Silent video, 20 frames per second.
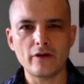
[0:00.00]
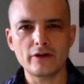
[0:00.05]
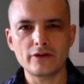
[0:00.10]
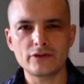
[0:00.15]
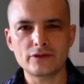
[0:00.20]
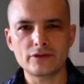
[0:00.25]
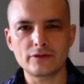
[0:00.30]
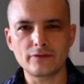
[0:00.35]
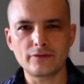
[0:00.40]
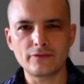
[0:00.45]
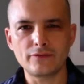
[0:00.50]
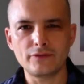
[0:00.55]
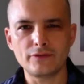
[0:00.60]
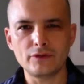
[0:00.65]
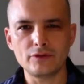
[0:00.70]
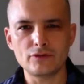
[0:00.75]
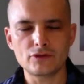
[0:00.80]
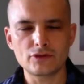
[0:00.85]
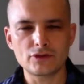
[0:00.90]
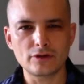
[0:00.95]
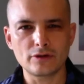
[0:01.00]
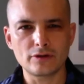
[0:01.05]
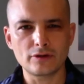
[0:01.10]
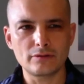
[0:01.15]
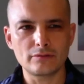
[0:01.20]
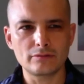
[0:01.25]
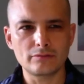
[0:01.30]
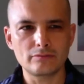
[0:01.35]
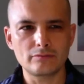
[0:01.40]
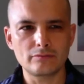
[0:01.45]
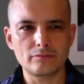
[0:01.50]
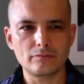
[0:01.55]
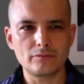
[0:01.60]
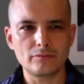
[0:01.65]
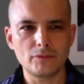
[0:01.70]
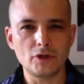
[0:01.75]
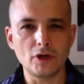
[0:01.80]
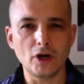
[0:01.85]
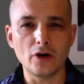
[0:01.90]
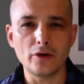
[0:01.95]
is the future
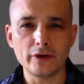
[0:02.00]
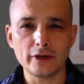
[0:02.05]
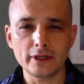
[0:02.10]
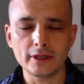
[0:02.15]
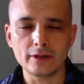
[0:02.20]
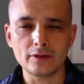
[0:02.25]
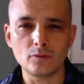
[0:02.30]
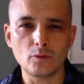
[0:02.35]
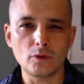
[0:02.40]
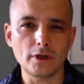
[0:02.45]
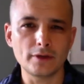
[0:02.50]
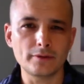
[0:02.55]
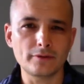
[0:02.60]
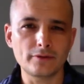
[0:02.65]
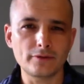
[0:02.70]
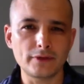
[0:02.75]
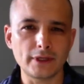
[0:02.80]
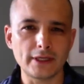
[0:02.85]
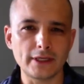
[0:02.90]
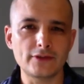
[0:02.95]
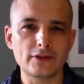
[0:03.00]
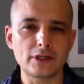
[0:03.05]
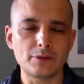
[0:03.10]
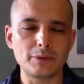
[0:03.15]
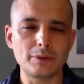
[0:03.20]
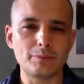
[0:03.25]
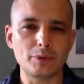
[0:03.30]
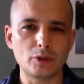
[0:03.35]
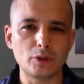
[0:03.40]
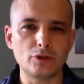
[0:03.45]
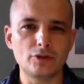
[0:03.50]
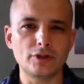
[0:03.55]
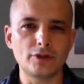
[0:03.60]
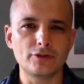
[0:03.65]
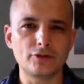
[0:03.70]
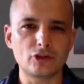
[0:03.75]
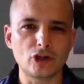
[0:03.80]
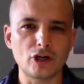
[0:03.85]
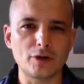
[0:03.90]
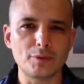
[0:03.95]
going and what things can we build on
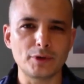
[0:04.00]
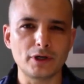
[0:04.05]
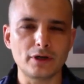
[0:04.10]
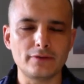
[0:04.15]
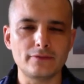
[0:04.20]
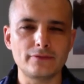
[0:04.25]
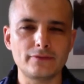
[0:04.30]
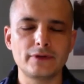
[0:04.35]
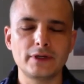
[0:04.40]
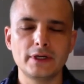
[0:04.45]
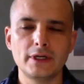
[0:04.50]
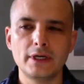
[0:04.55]
top of